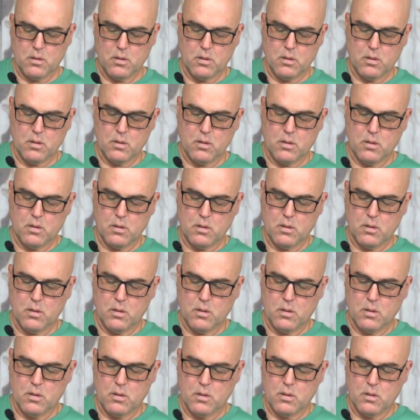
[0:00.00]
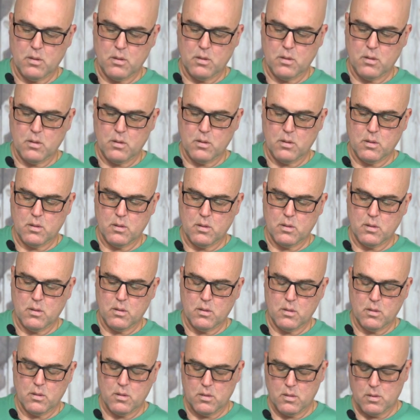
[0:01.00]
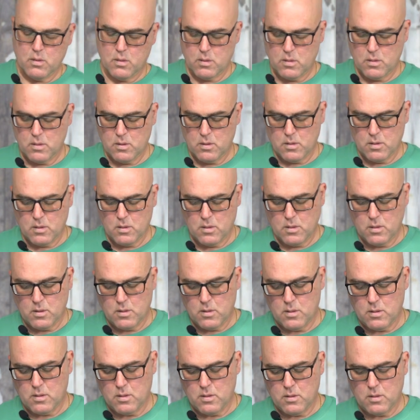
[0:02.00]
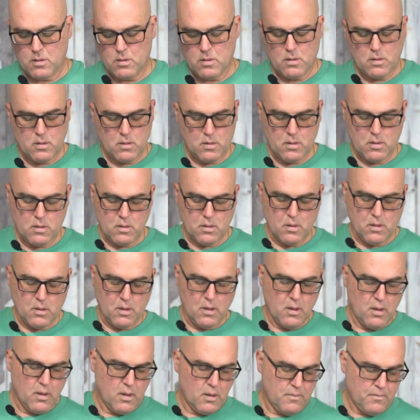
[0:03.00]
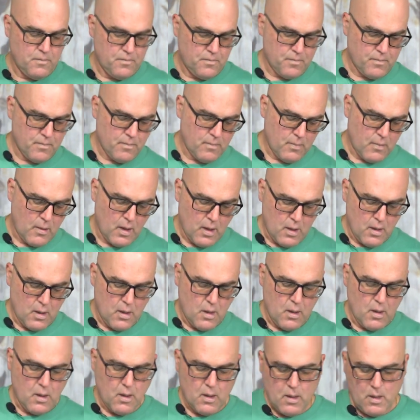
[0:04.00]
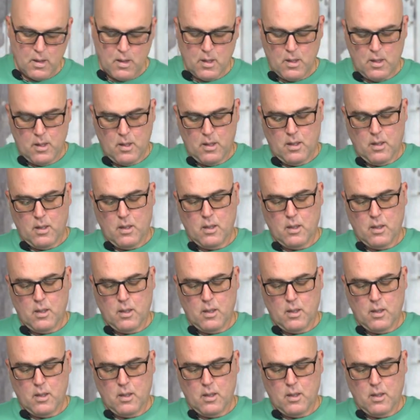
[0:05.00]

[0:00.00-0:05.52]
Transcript: Nobody speaks.